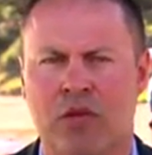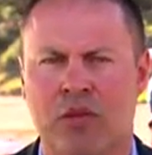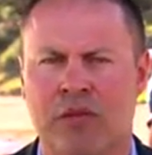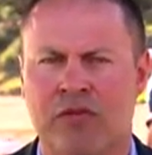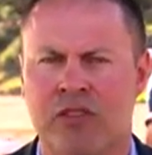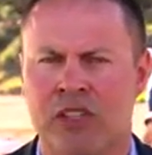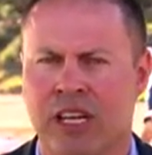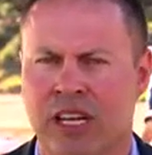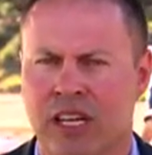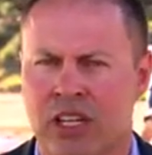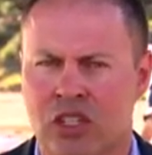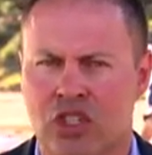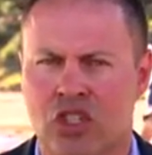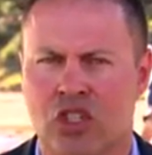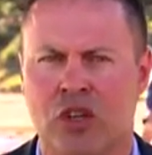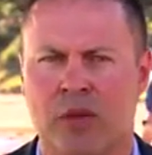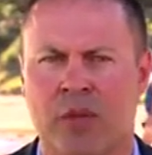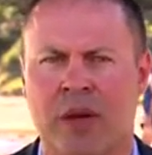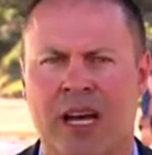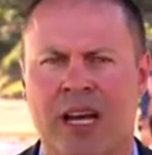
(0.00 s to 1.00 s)
We've seen
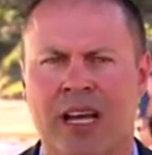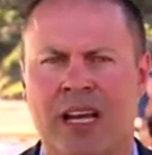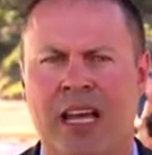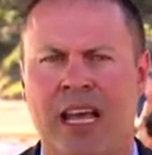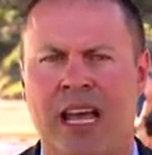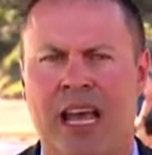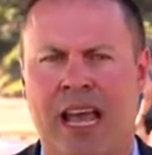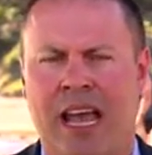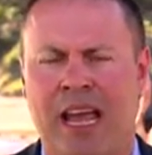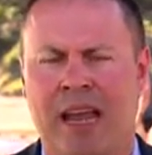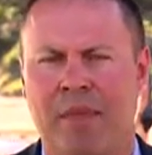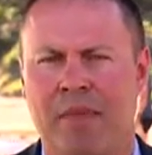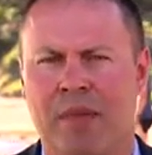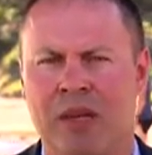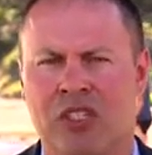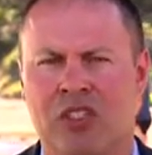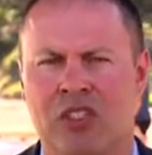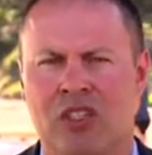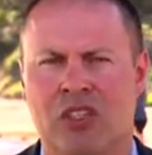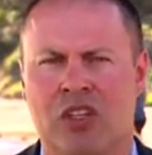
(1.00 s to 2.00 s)
consumer and
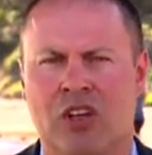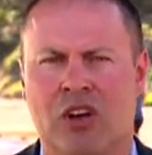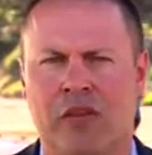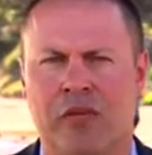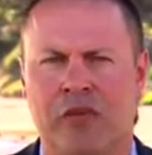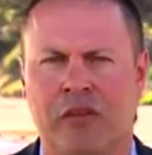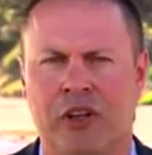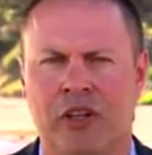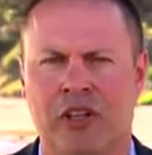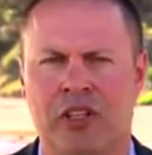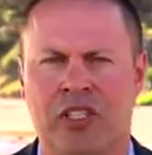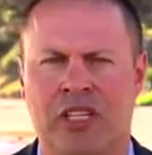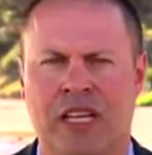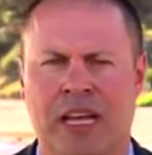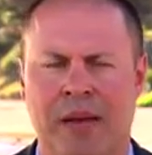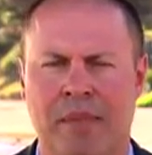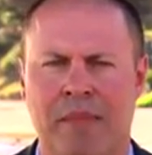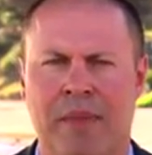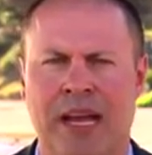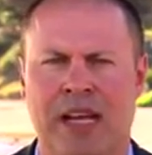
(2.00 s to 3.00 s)
business confidence
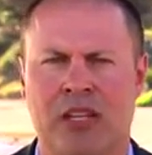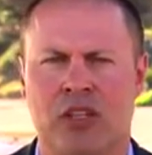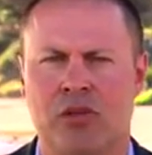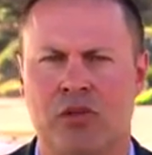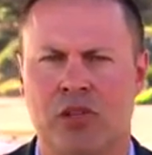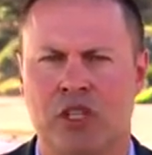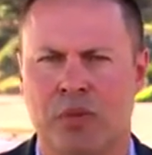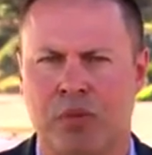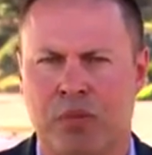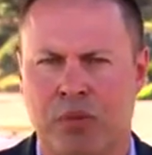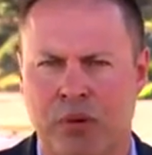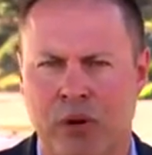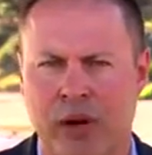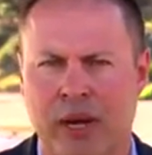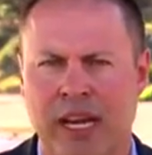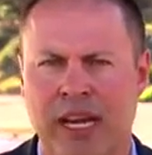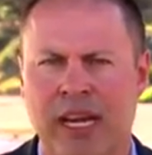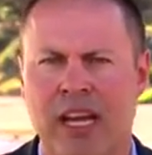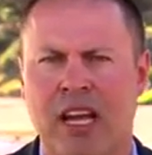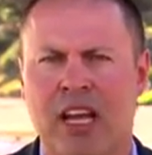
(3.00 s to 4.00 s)
come back to its
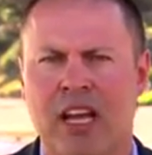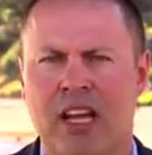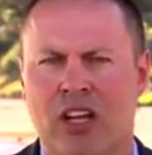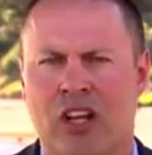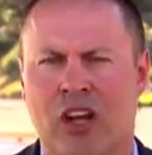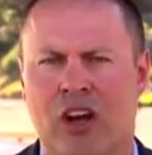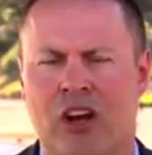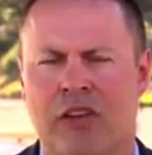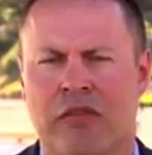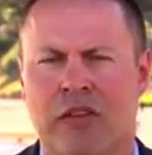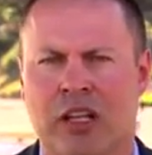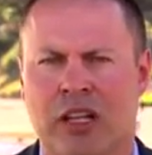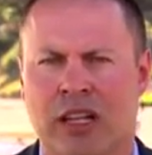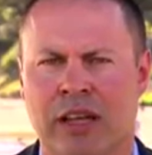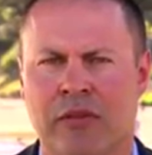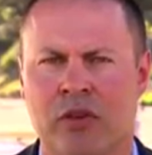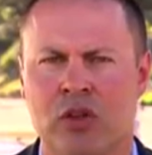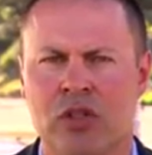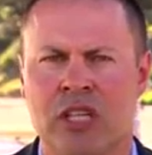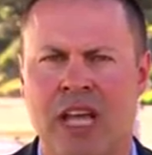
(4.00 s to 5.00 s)
pre-COVID
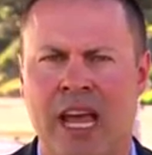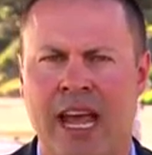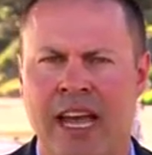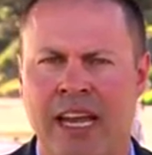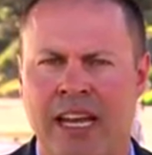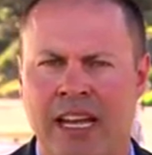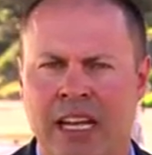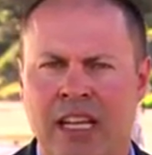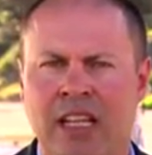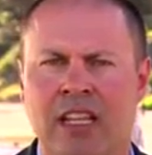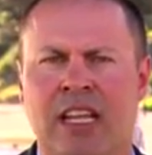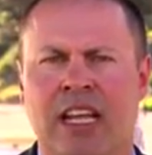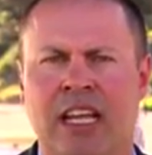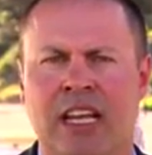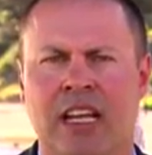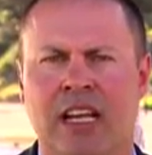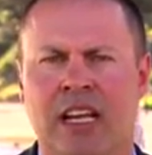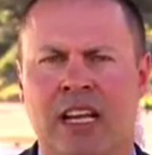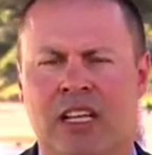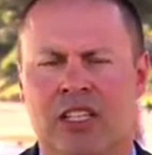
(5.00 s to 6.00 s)
levels, and in the
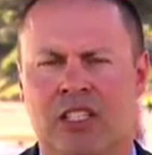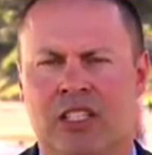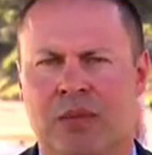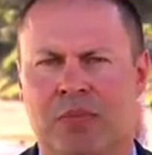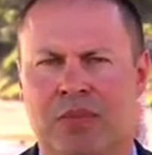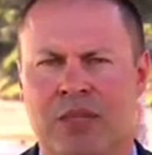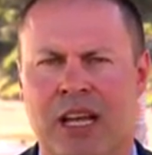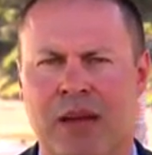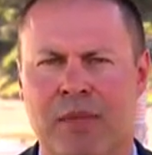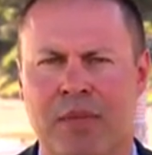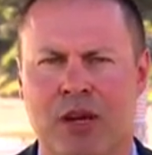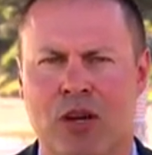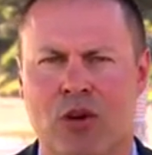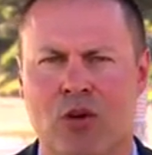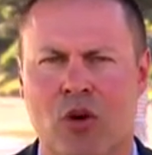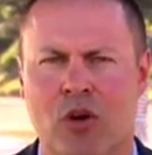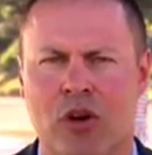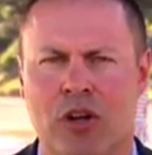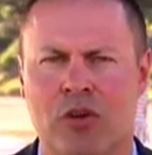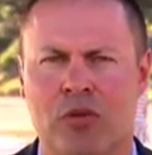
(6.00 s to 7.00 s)
September
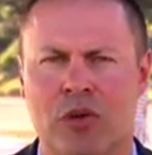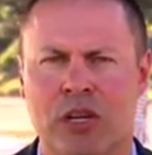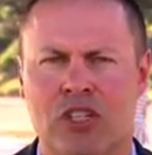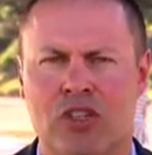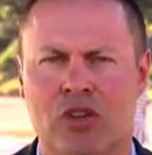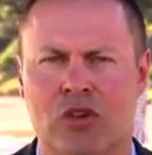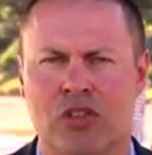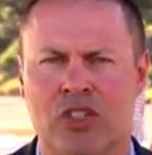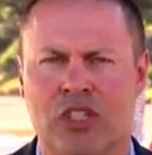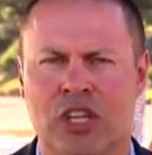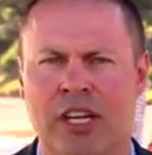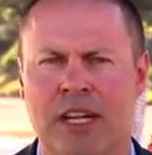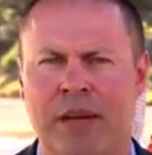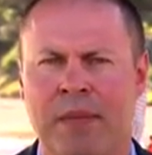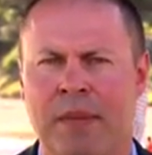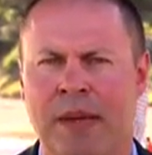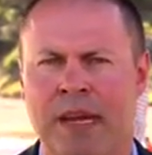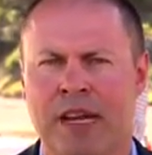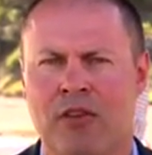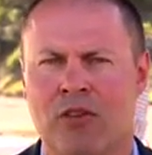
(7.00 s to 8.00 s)
quarter we saw
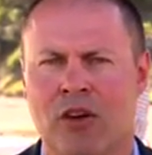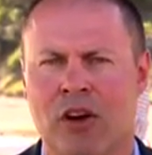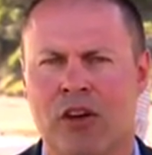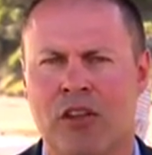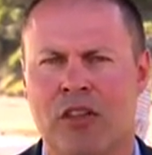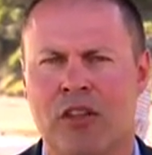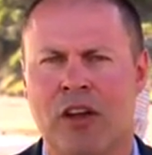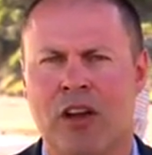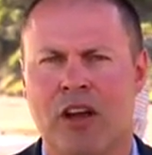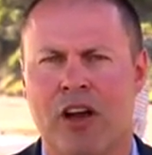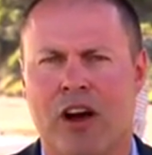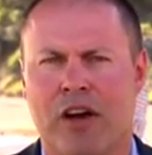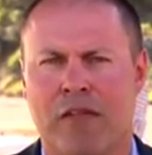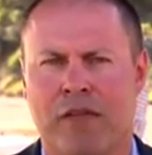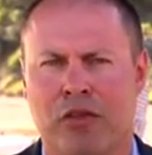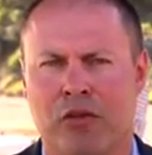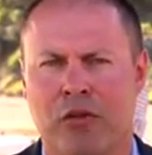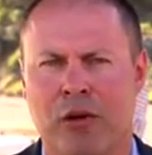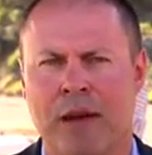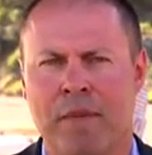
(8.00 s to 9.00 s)
GDP growth of
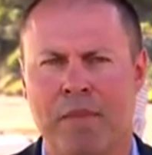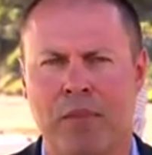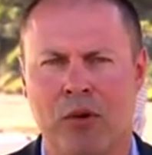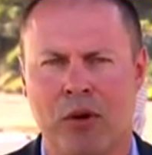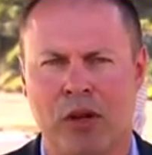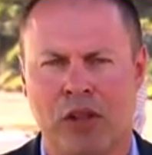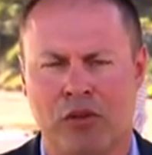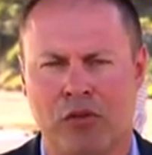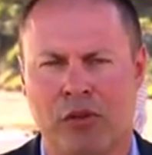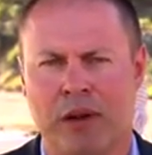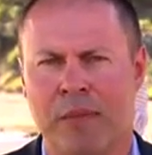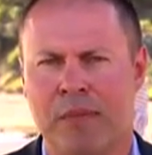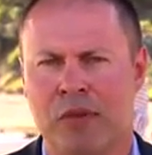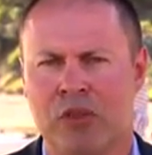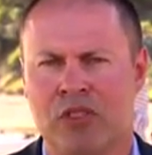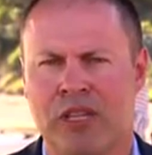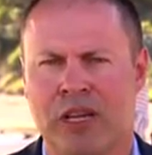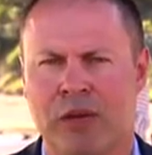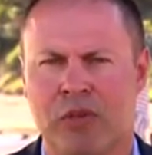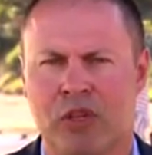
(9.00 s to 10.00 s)

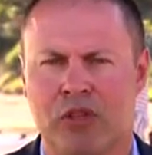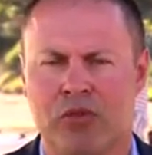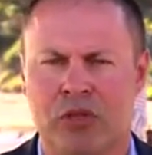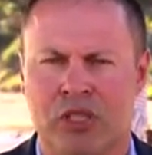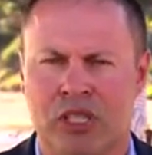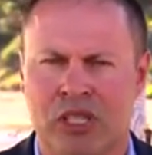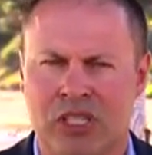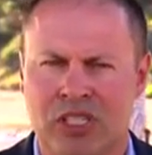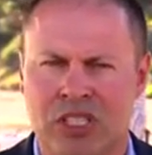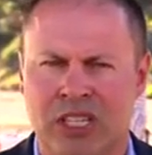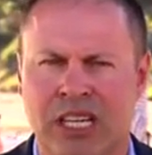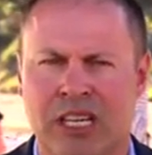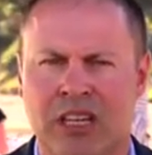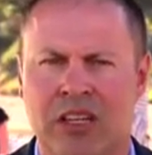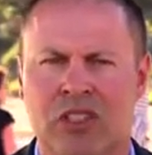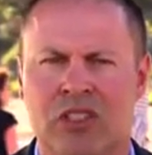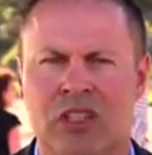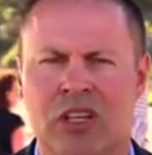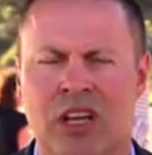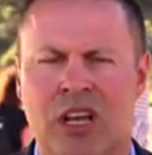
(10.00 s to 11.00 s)
3.3%, which was
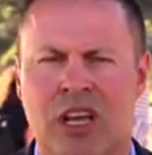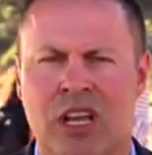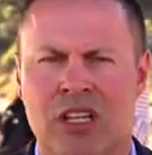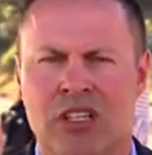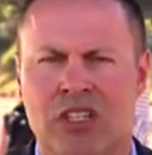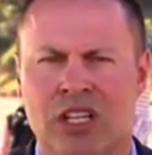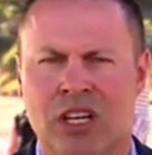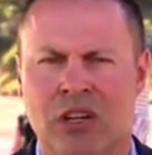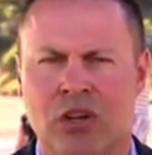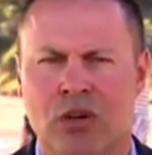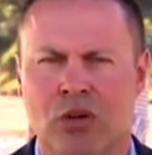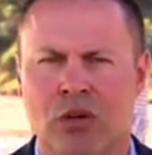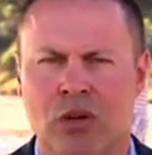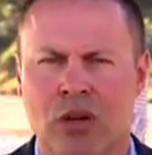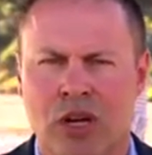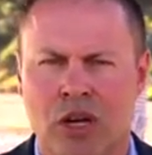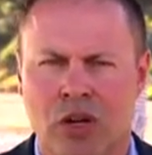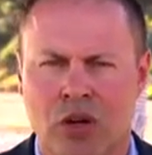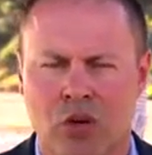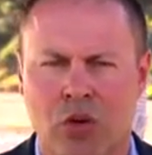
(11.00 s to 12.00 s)
the single
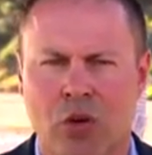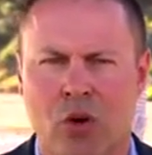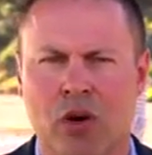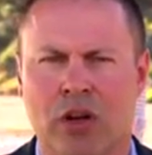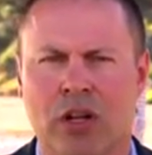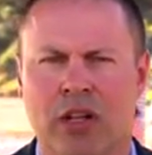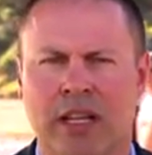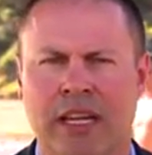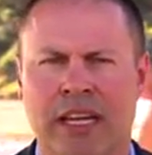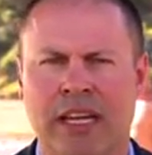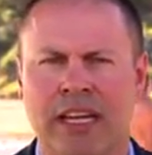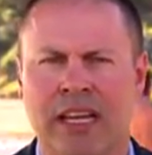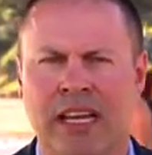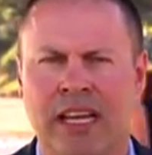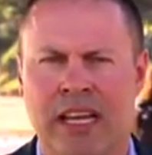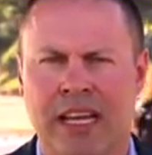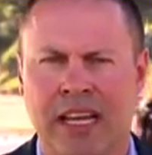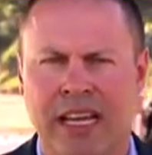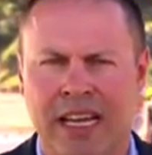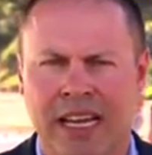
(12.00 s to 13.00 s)
quarterly
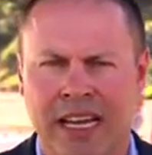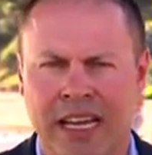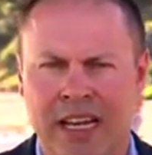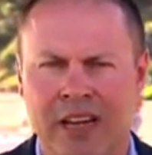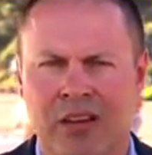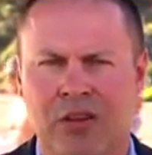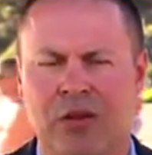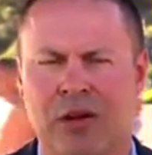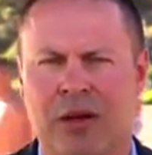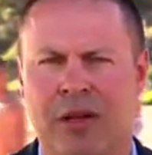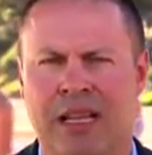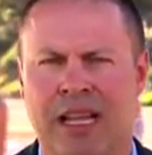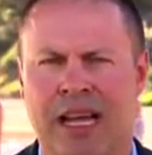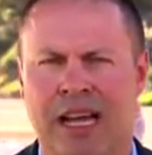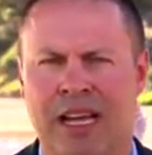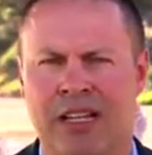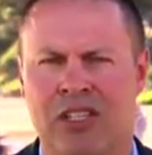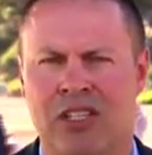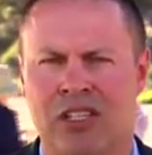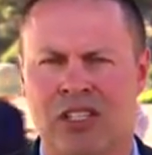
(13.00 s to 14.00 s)

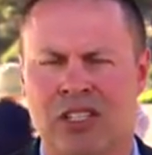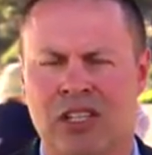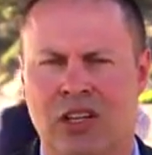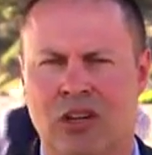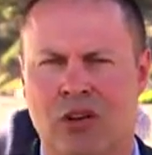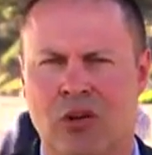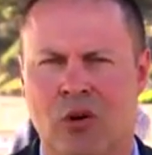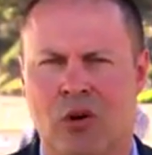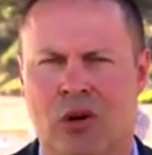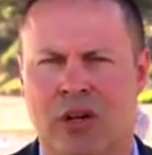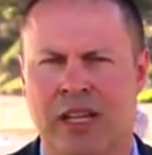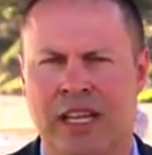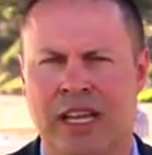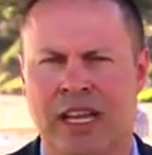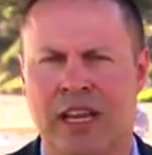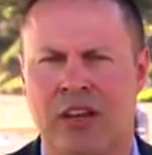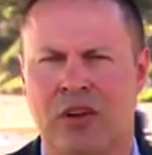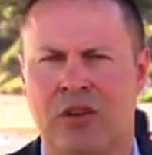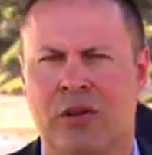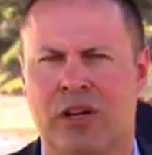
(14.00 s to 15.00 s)
largest quarterly
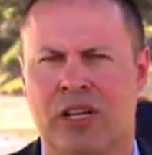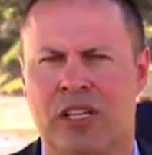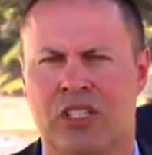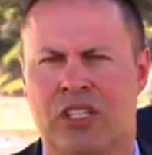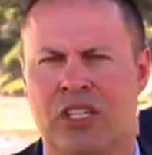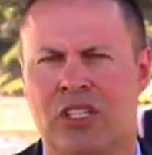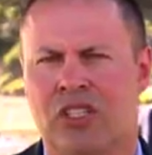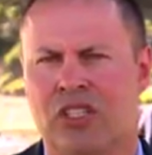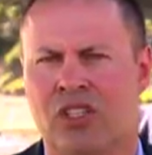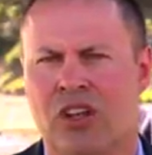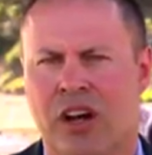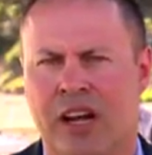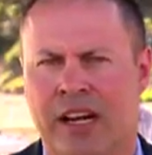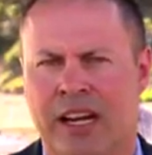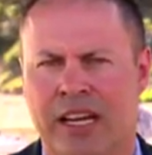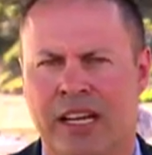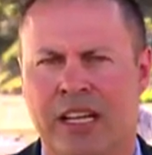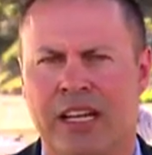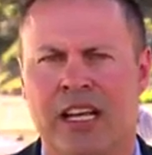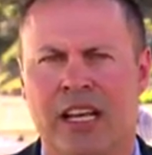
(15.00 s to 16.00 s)
increase since
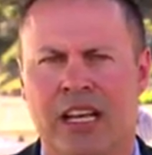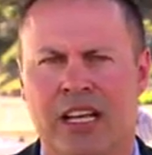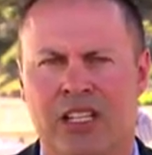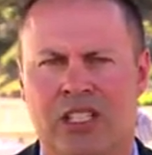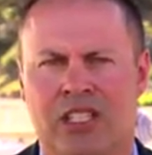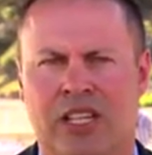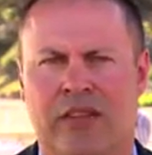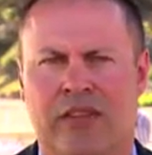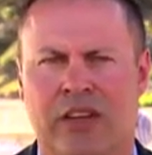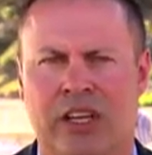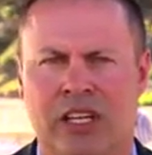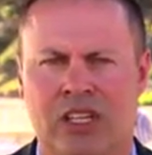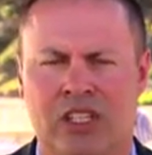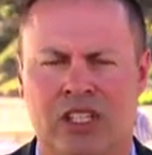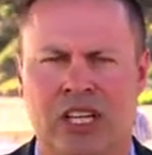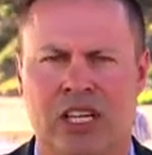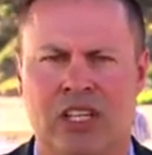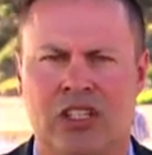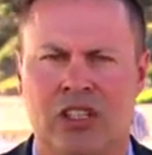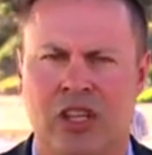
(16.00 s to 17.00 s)
1976.